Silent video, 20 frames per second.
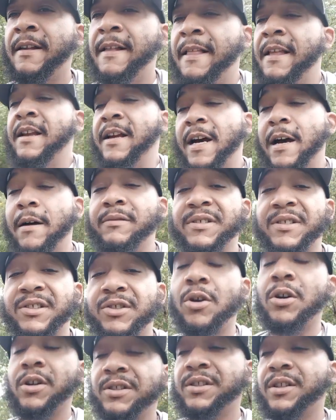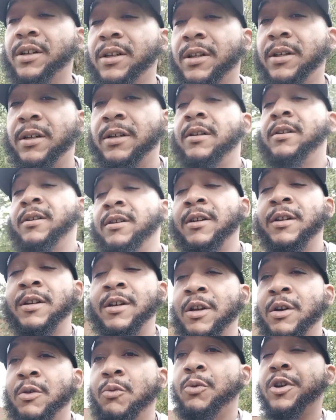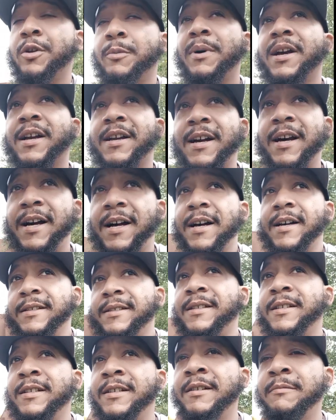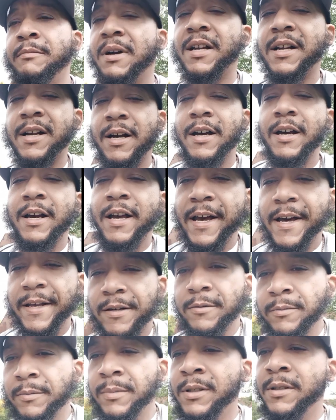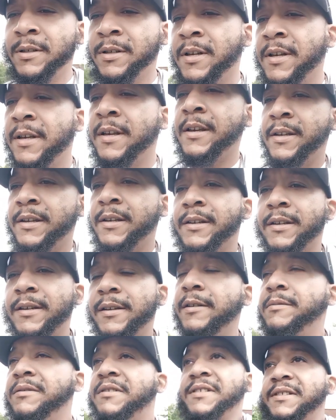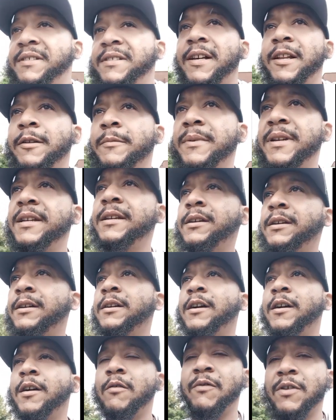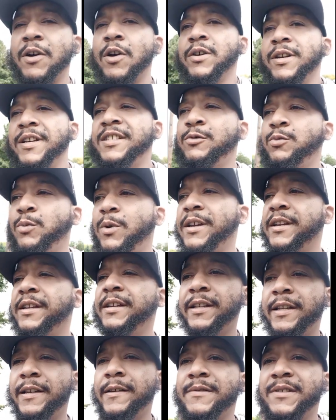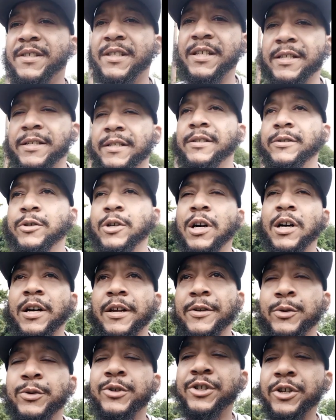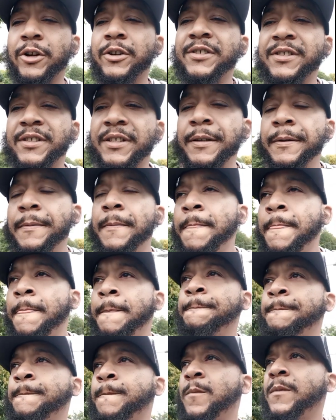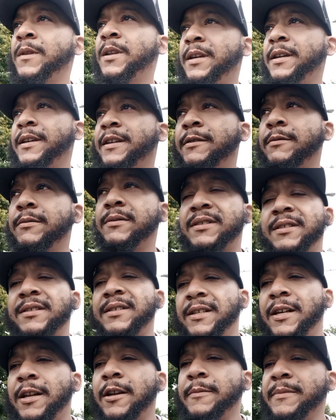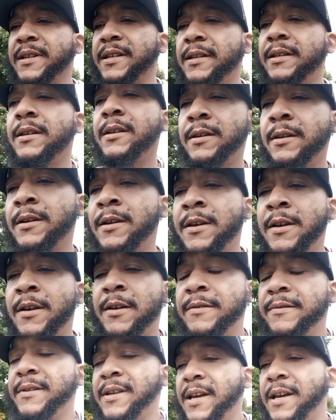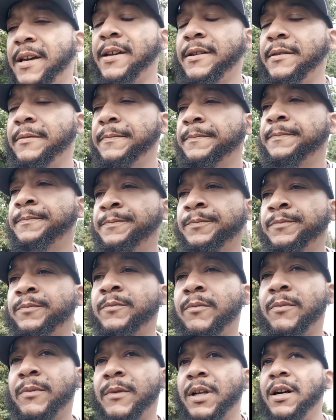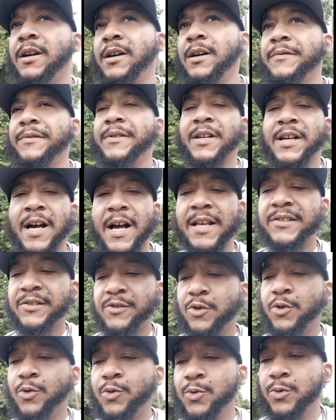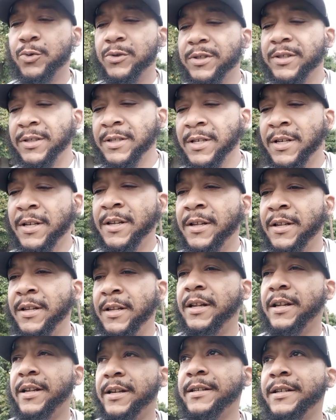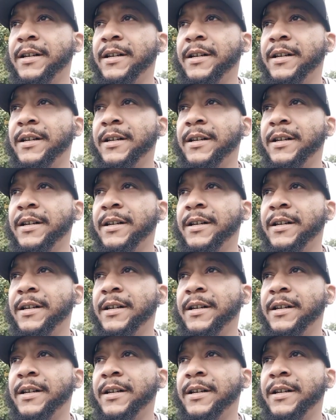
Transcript: I was just talking to one of my guys, my guy Adam. He was just telling me around his way, he lives in New Jersey, and he was just telling me that the Costco's and